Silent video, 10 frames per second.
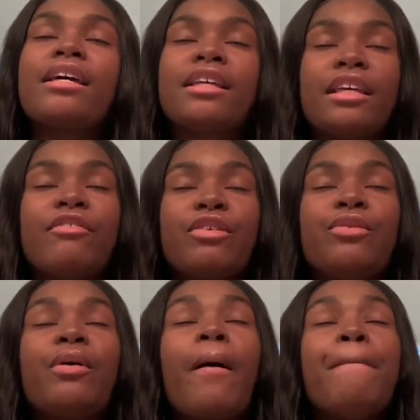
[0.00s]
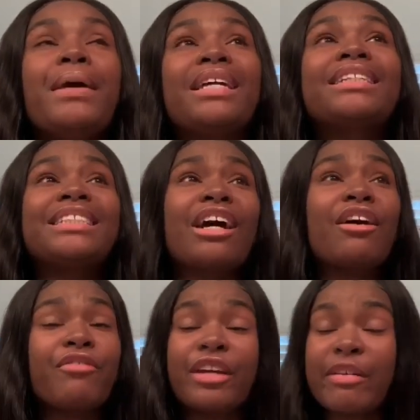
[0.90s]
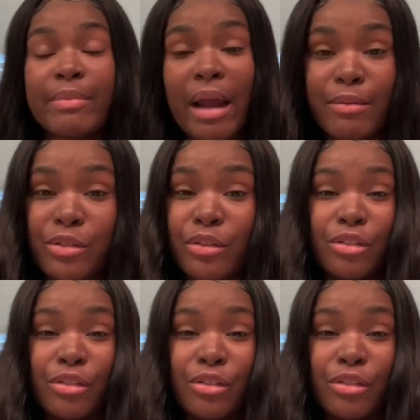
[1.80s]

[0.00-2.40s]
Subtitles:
give you a big shout out for giving me the opportunity